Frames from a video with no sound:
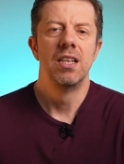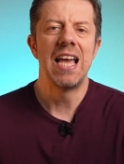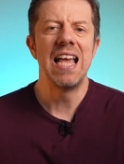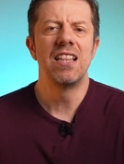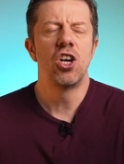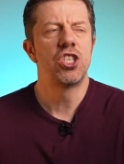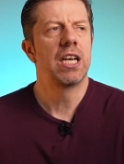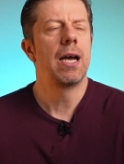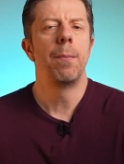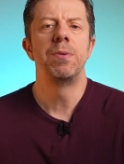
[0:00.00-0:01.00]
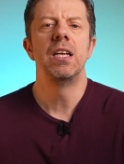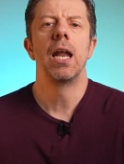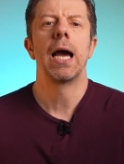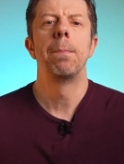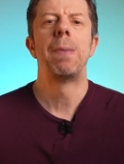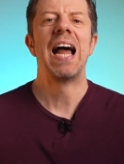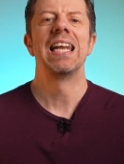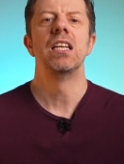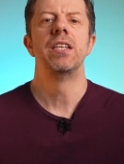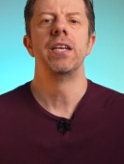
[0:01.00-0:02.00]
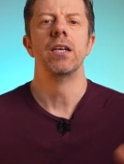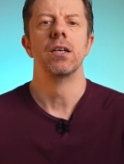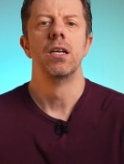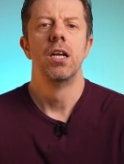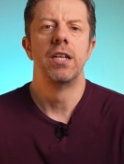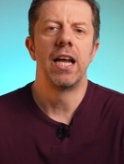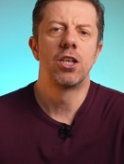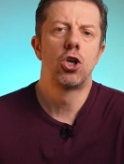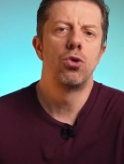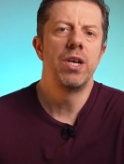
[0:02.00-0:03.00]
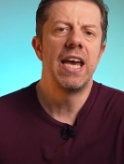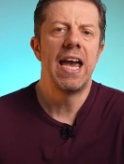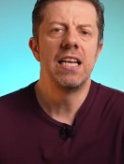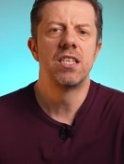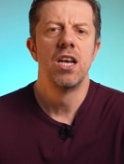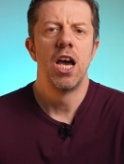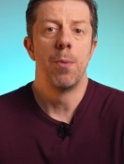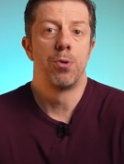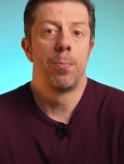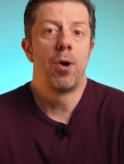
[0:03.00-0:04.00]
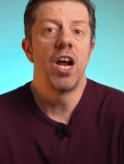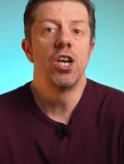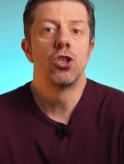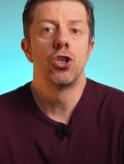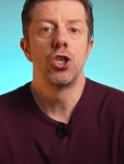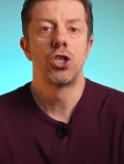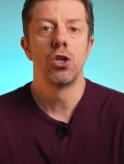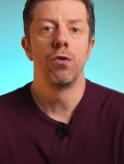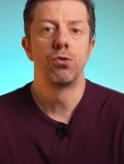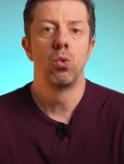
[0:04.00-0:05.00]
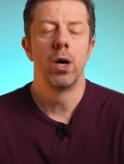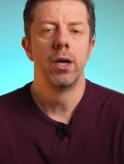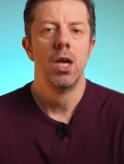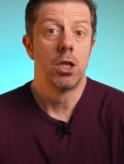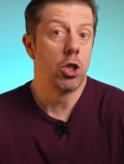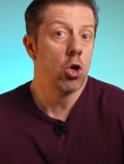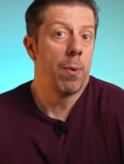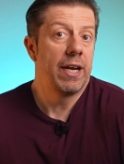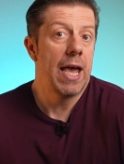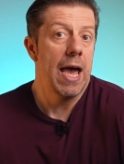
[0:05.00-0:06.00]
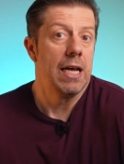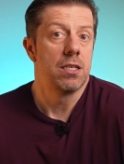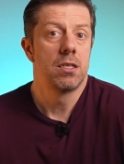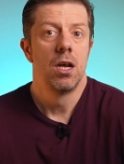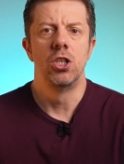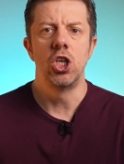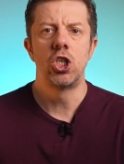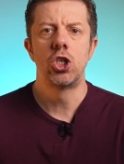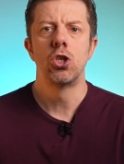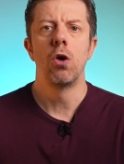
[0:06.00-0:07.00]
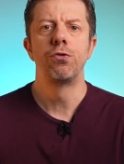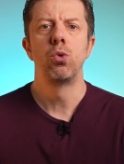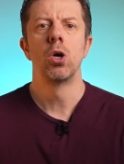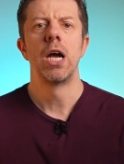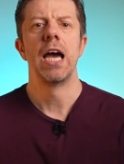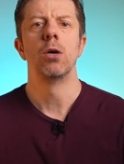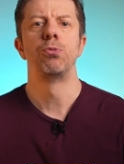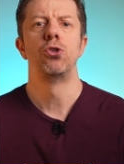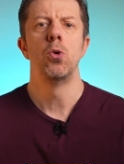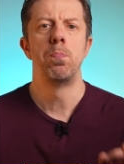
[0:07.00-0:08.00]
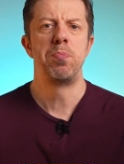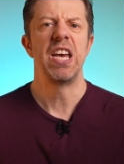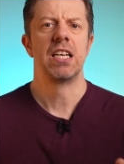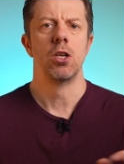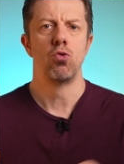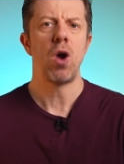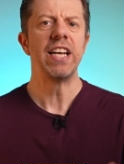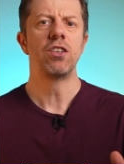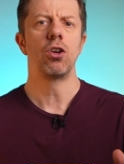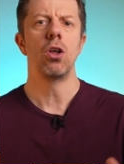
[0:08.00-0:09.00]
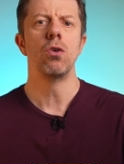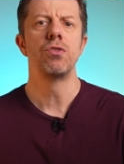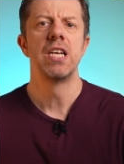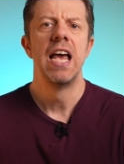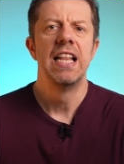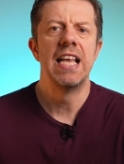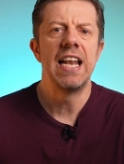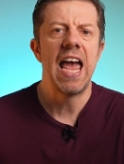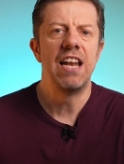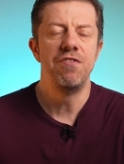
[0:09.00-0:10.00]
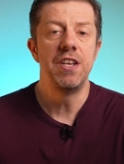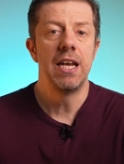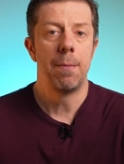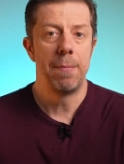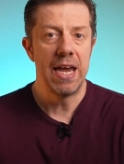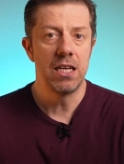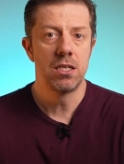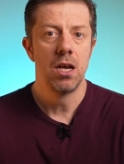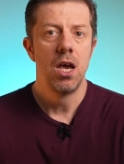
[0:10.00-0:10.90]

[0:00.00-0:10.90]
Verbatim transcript: Then there is a company like Palantir that creates a proprietary software that nobody has. This software helps you pick the right clothes that Nvidia makes